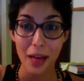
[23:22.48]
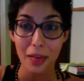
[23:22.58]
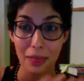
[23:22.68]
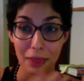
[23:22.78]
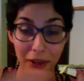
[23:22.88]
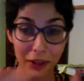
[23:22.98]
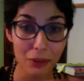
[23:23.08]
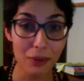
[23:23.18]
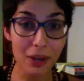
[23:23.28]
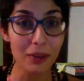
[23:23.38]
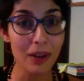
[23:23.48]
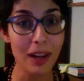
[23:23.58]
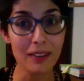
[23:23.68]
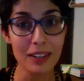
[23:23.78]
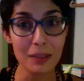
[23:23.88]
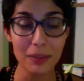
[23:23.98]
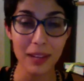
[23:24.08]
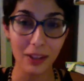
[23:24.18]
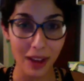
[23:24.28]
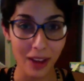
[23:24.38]
They're going to run around in the
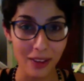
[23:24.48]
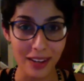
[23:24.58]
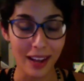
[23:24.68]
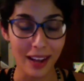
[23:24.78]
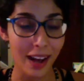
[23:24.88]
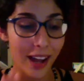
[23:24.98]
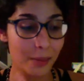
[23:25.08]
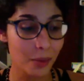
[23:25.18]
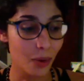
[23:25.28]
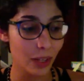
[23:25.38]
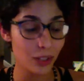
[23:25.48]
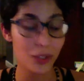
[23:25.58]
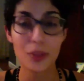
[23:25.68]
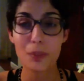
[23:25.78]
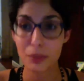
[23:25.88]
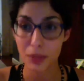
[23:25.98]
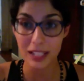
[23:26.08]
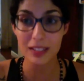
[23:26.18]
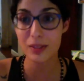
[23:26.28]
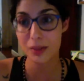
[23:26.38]
playground, and I am going to
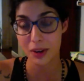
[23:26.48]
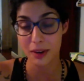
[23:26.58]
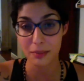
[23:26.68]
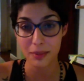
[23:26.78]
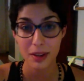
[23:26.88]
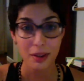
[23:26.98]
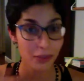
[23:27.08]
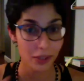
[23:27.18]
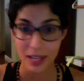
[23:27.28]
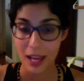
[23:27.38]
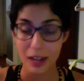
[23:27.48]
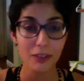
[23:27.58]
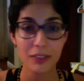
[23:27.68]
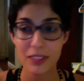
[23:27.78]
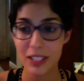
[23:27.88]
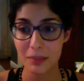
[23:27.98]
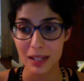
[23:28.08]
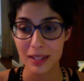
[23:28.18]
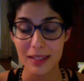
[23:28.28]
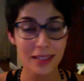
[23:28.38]
brainstorm for 10 or 15
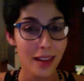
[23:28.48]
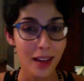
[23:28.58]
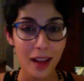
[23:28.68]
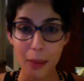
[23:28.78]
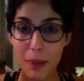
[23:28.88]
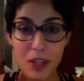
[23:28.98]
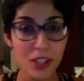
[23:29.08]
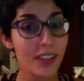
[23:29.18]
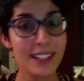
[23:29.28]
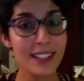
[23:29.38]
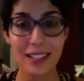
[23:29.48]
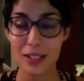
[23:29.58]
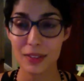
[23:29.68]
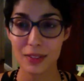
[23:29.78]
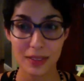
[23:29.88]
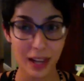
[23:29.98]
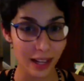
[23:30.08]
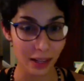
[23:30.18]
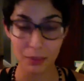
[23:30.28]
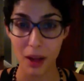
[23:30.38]
minutes a bunch of ideas that I
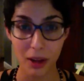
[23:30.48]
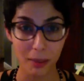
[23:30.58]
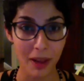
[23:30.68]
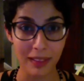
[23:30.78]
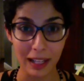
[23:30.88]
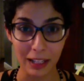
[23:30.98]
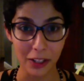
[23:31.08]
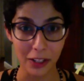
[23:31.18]
can blog about later.